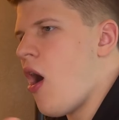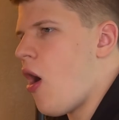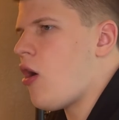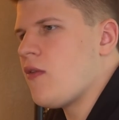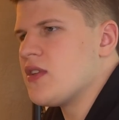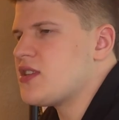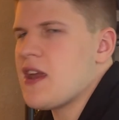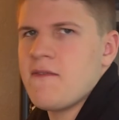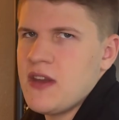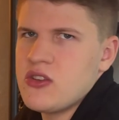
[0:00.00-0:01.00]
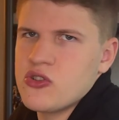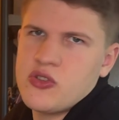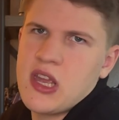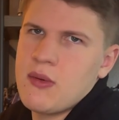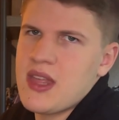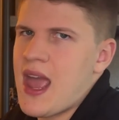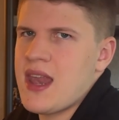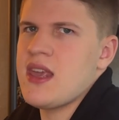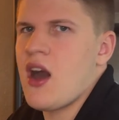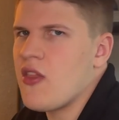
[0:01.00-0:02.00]
all the same features you get with
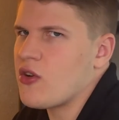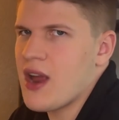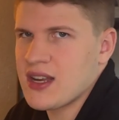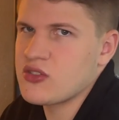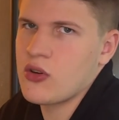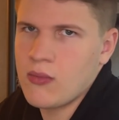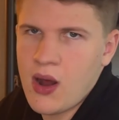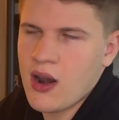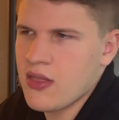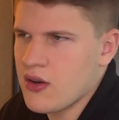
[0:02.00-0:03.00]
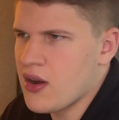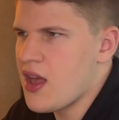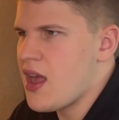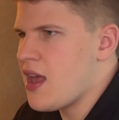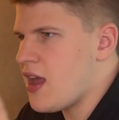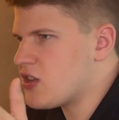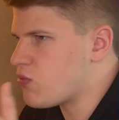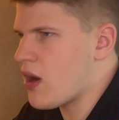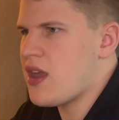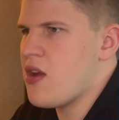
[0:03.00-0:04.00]
any other external monitor. It's
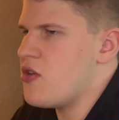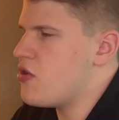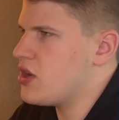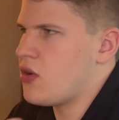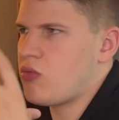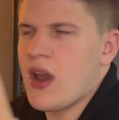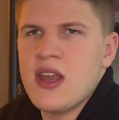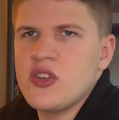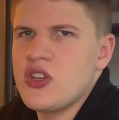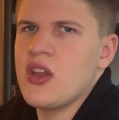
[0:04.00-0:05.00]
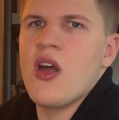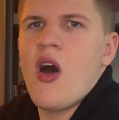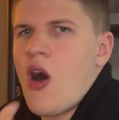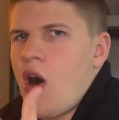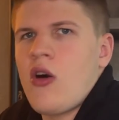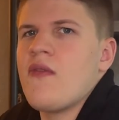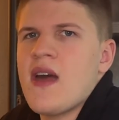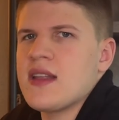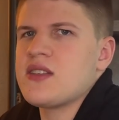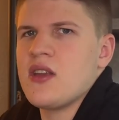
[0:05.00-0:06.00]
right here. You can arrange it, all of
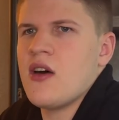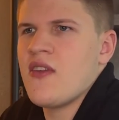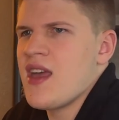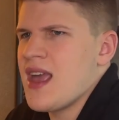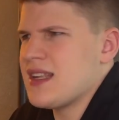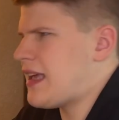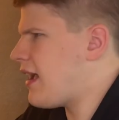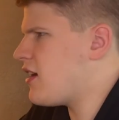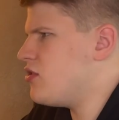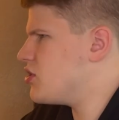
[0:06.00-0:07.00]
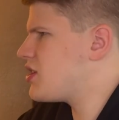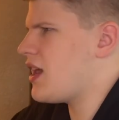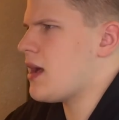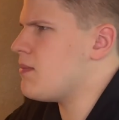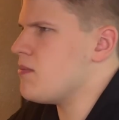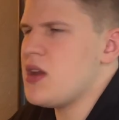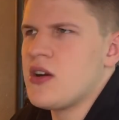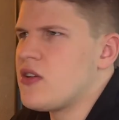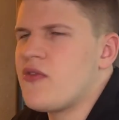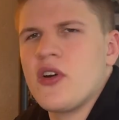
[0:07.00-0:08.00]
that stuff. It's not like you just get a
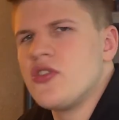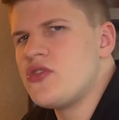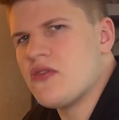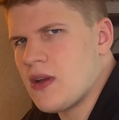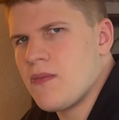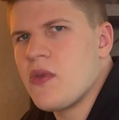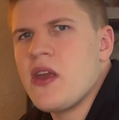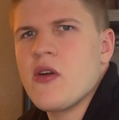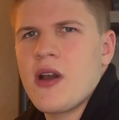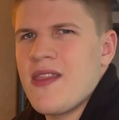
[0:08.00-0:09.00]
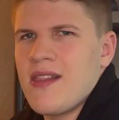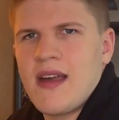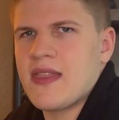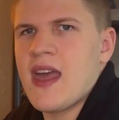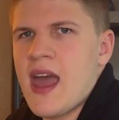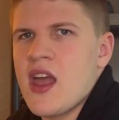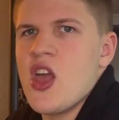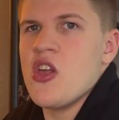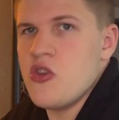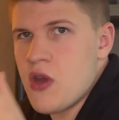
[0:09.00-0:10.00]
mirrored version of something or anything like that.
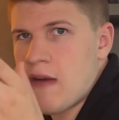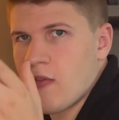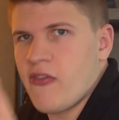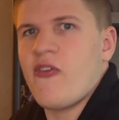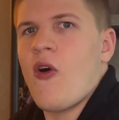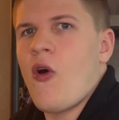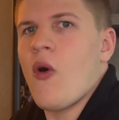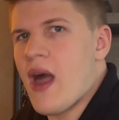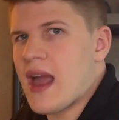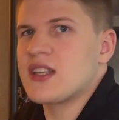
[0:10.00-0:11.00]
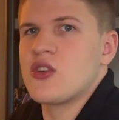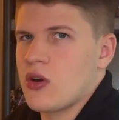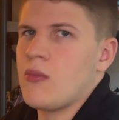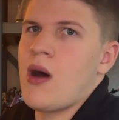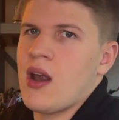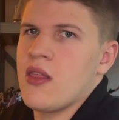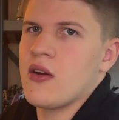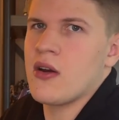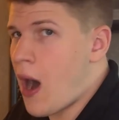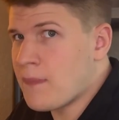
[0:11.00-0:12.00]
You have a full external
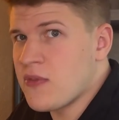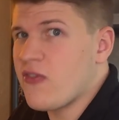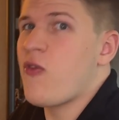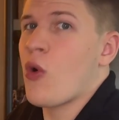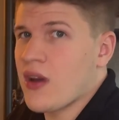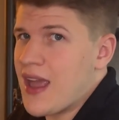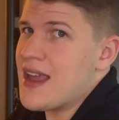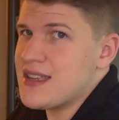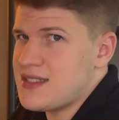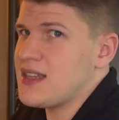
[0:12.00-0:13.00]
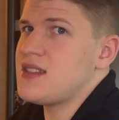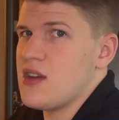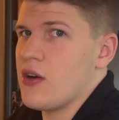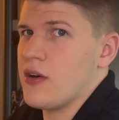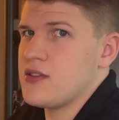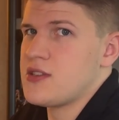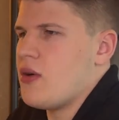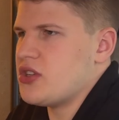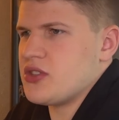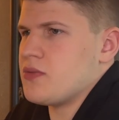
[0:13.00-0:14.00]
monitor up to 4K 60 hertz,
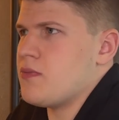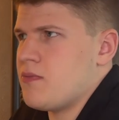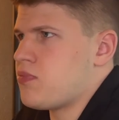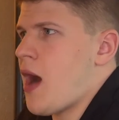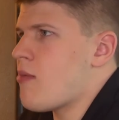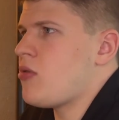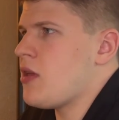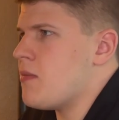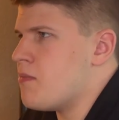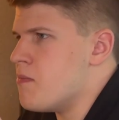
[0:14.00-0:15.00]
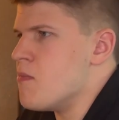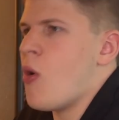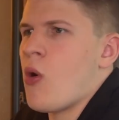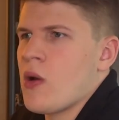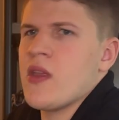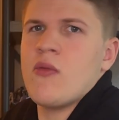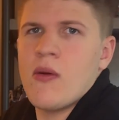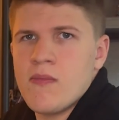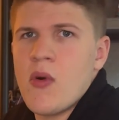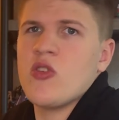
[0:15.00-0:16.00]
which is probably more than what
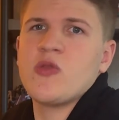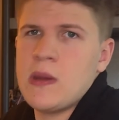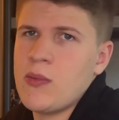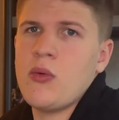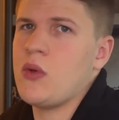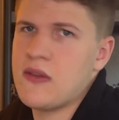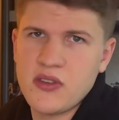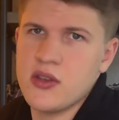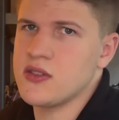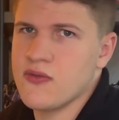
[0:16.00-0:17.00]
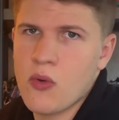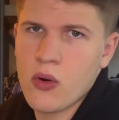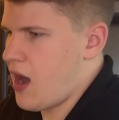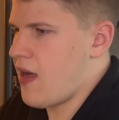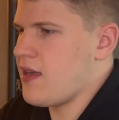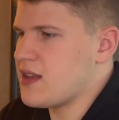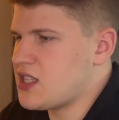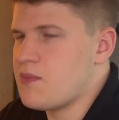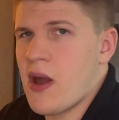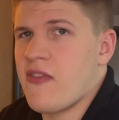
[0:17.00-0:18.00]
most people will even use it for. I think this is
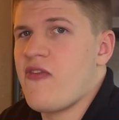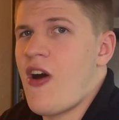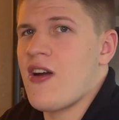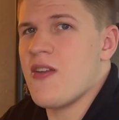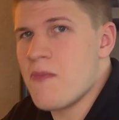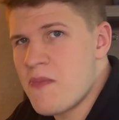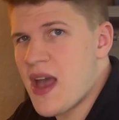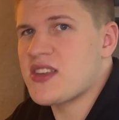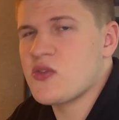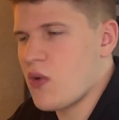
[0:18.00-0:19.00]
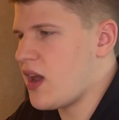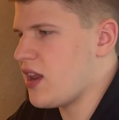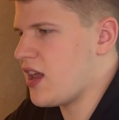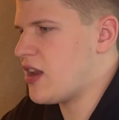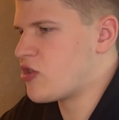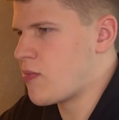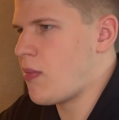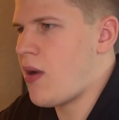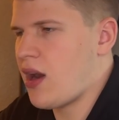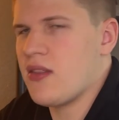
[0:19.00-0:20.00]
by far the best way to get a triple
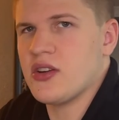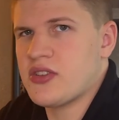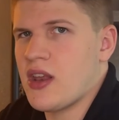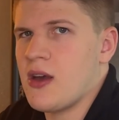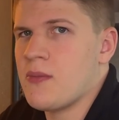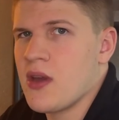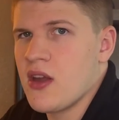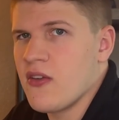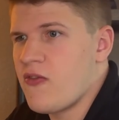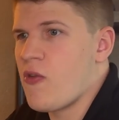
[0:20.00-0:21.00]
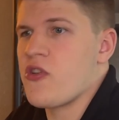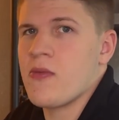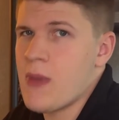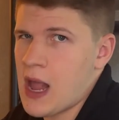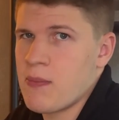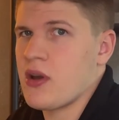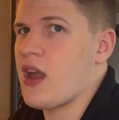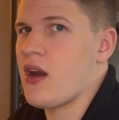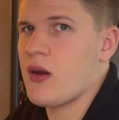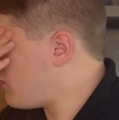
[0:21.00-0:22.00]
monitor set up for your MacBook
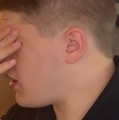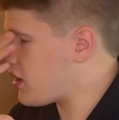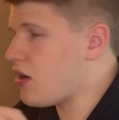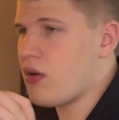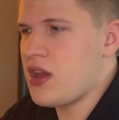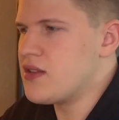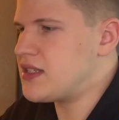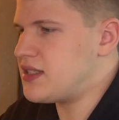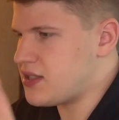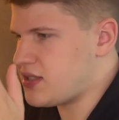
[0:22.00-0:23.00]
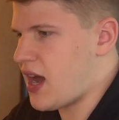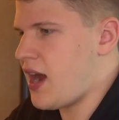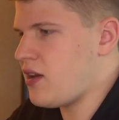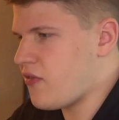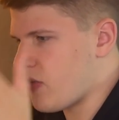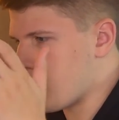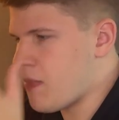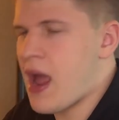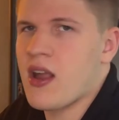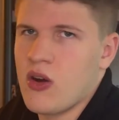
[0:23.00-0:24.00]
Air. Quick note here, this is designed for Mac